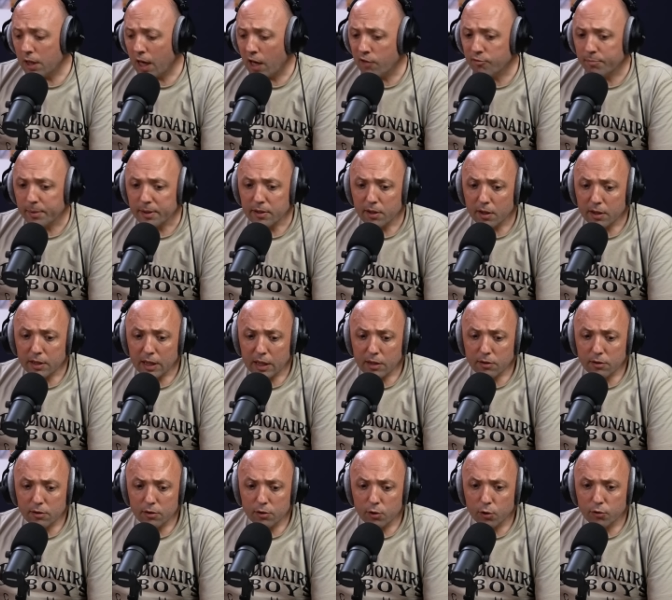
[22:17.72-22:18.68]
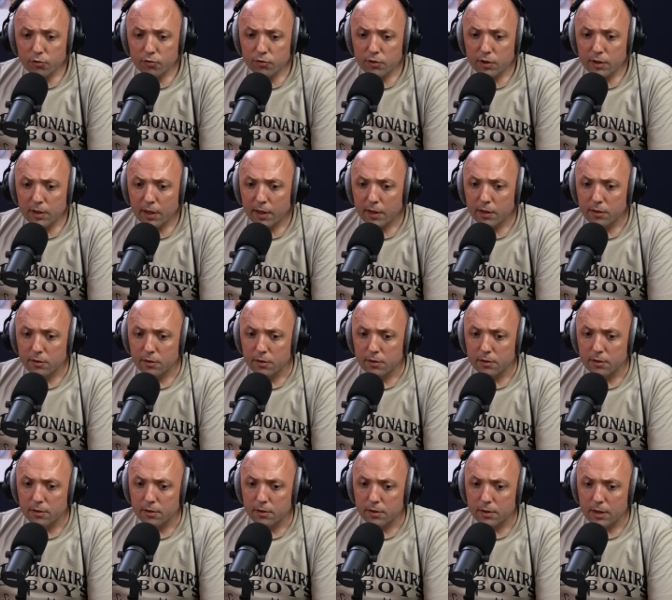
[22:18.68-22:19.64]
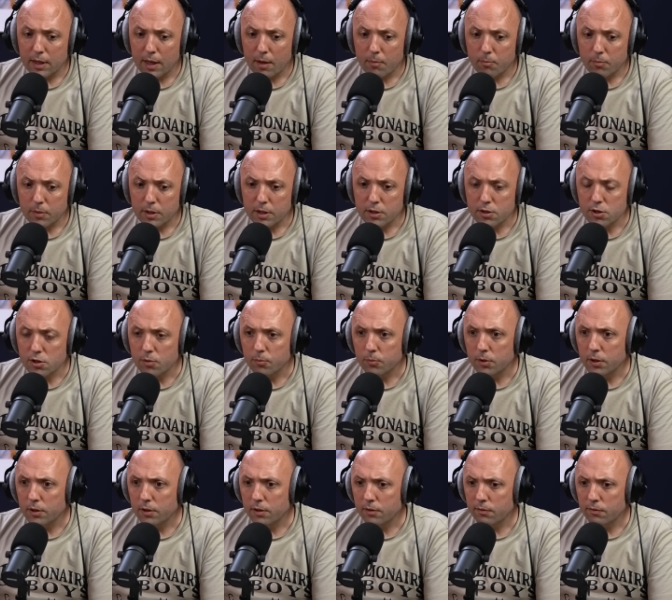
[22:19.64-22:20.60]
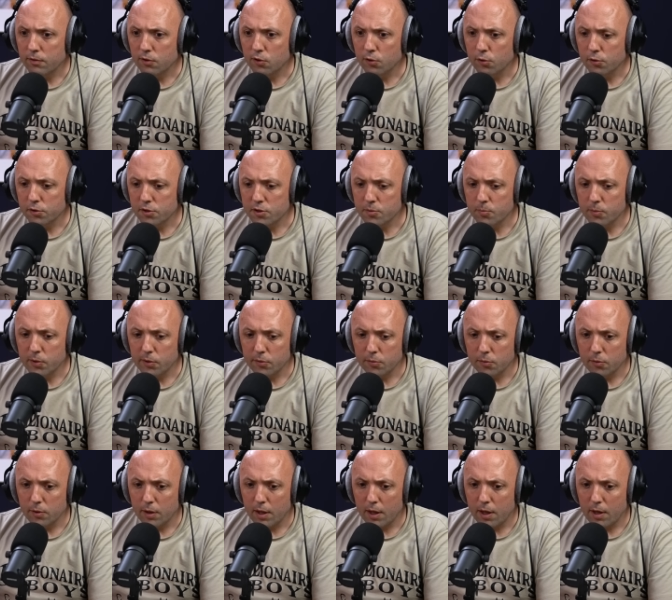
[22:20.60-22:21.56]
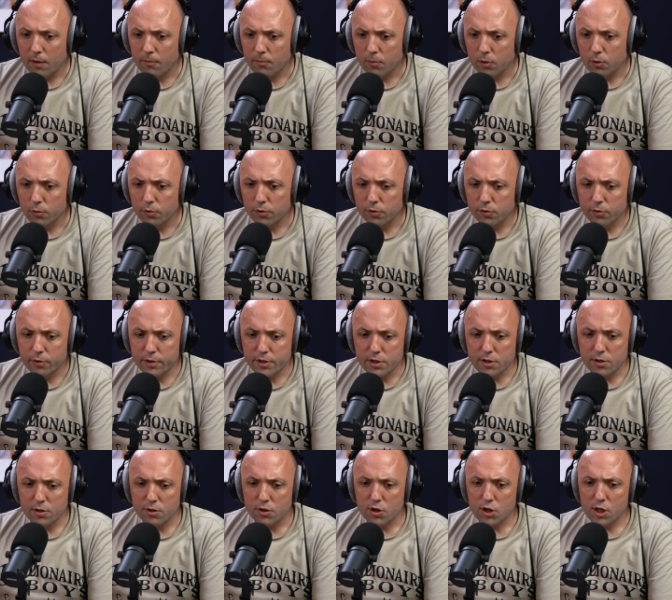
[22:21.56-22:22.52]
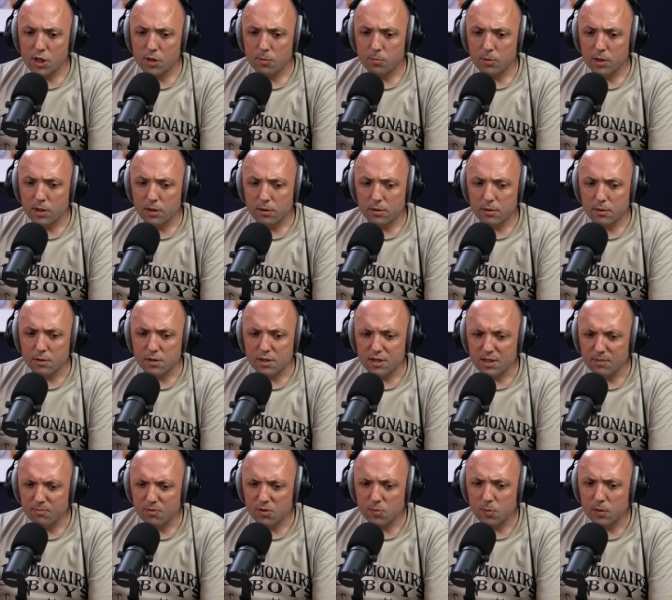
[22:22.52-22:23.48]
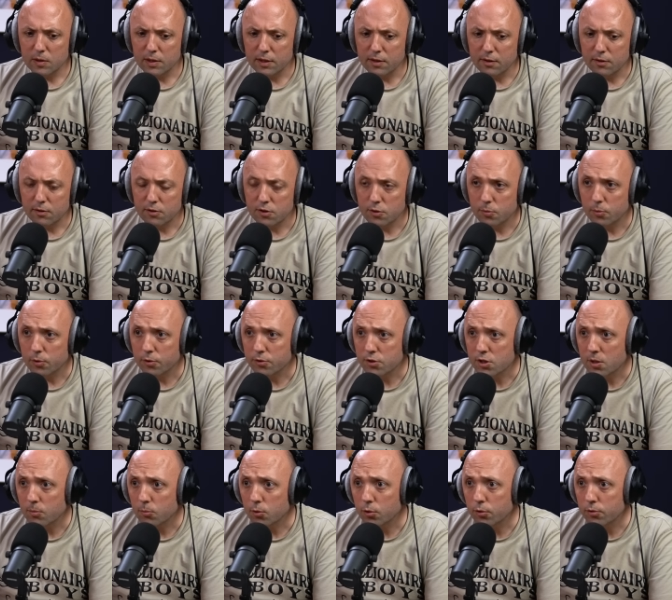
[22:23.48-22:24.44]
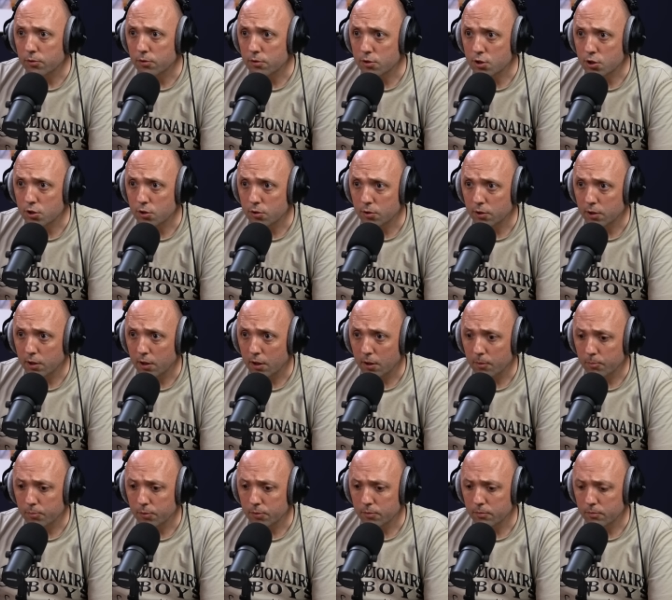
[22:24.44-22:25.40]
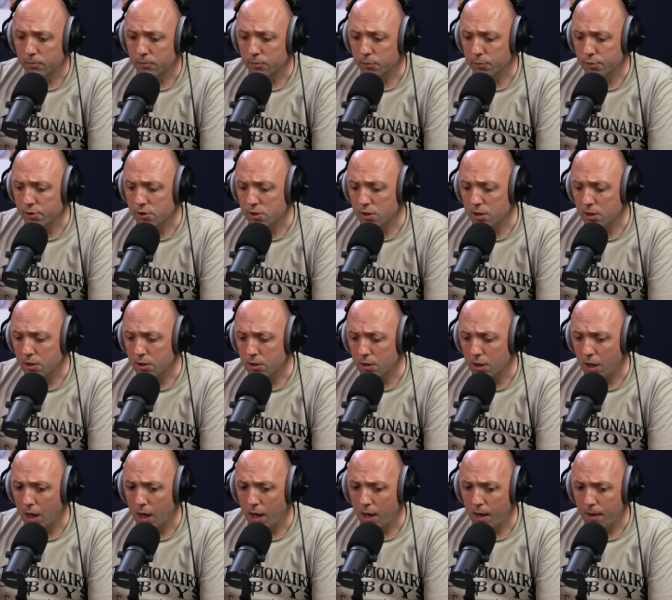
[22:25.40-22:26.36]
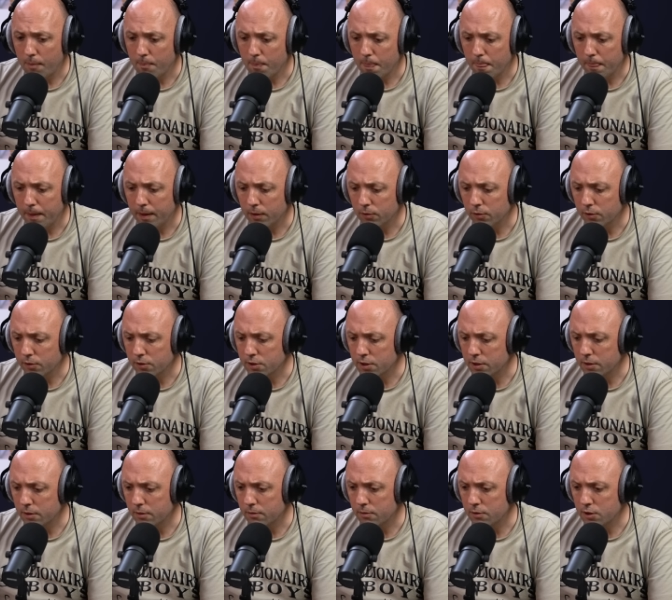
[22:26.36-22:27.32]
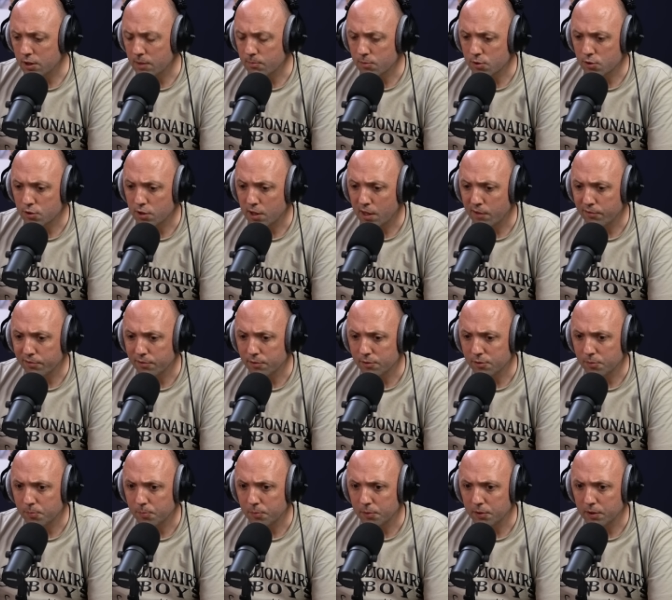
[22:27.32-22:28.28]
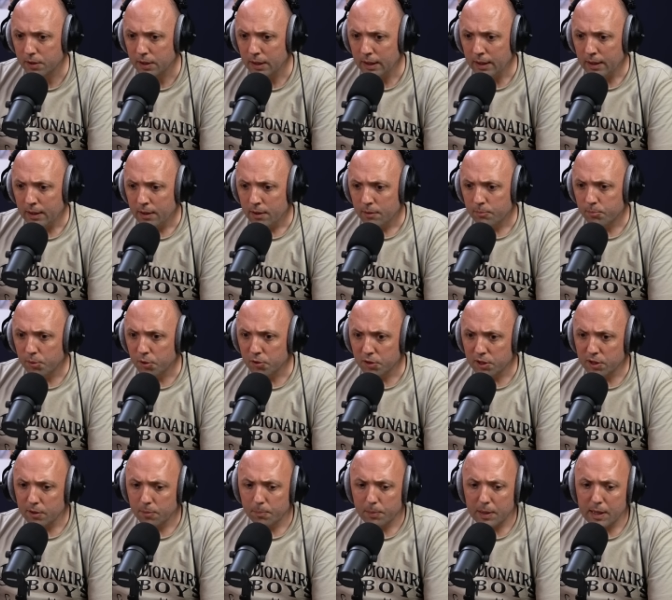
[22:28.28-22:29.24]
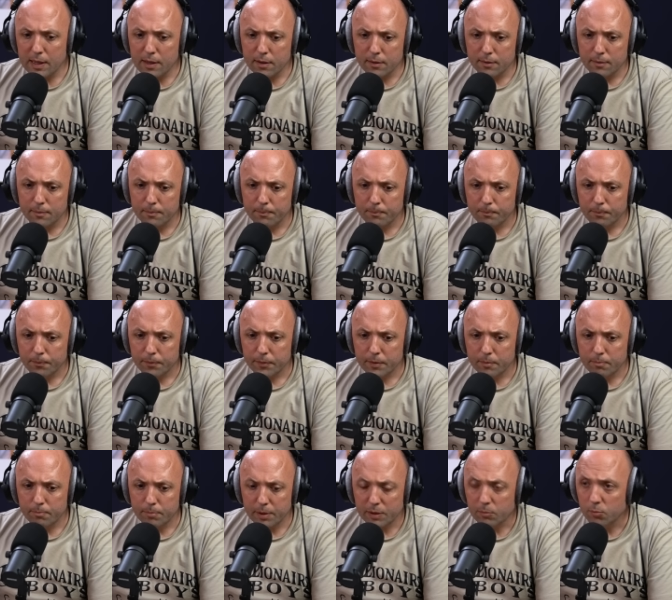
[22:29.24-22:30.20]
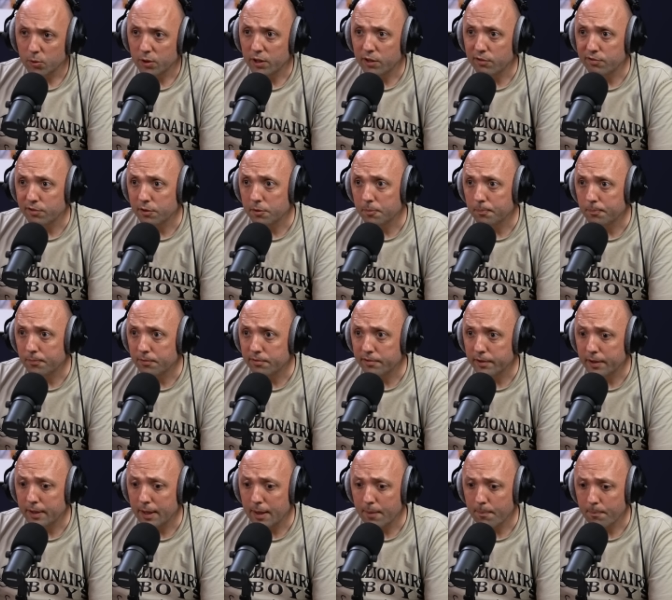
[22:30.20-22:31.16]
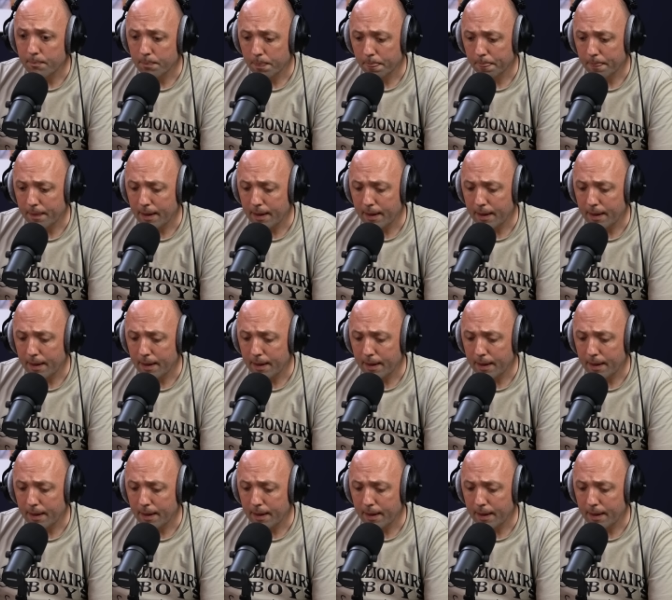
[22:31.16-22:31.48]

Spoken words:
have been. Again, not denying that he's somebody they've thought about. All the noises in Germany seem to be leaning towards him going to Stuttgart, but we'll see. They looked at James Trafford, but Burnley are paying big money for him.